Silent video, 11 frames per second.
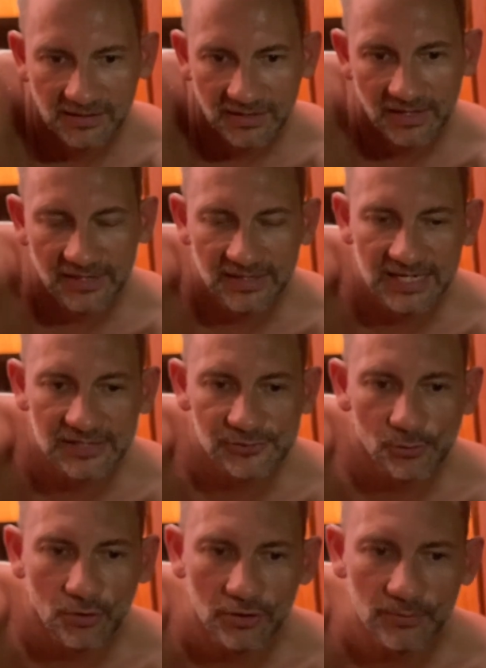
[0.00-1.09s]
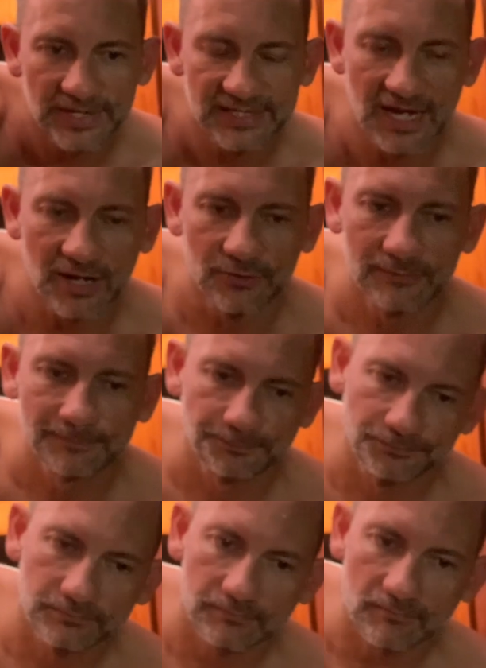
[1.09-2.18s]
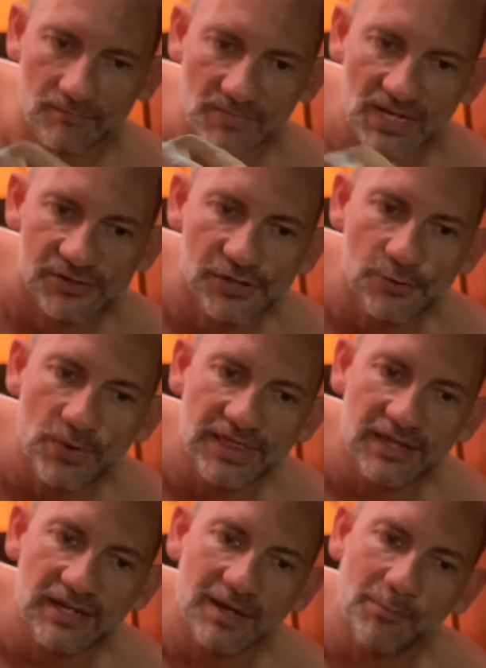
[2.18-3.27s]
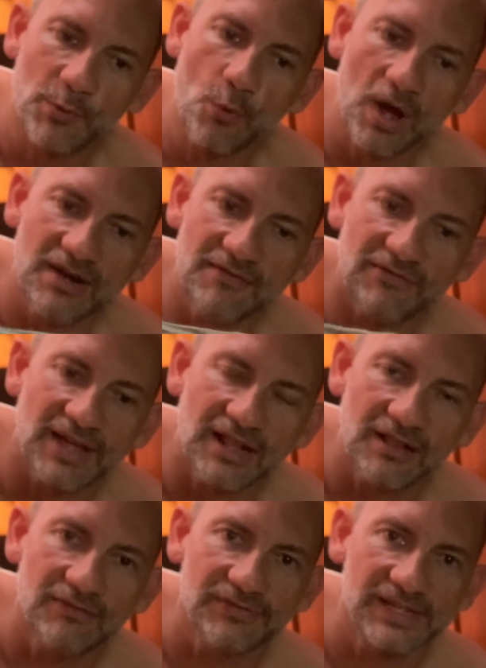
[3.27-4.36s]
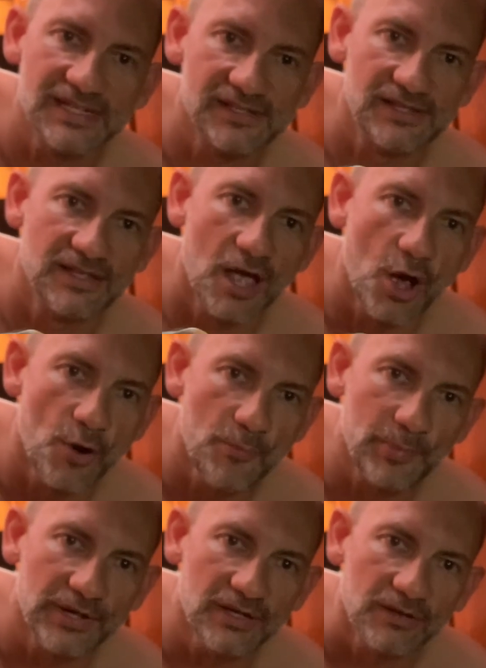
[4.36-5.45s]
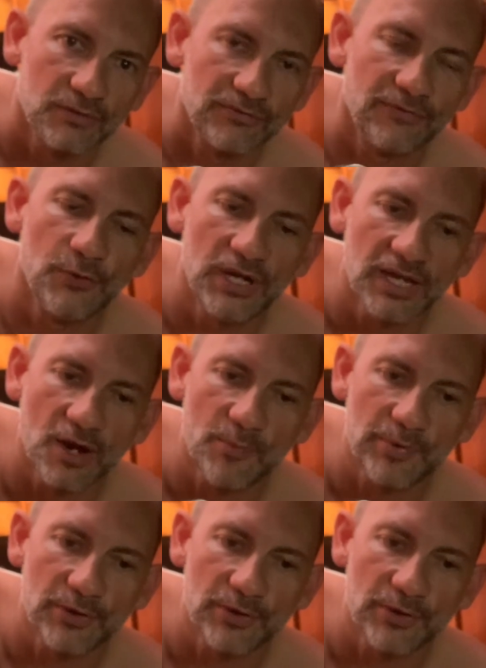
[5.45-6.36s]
and there it's all the way down. So when the number 1 valve is open, fully open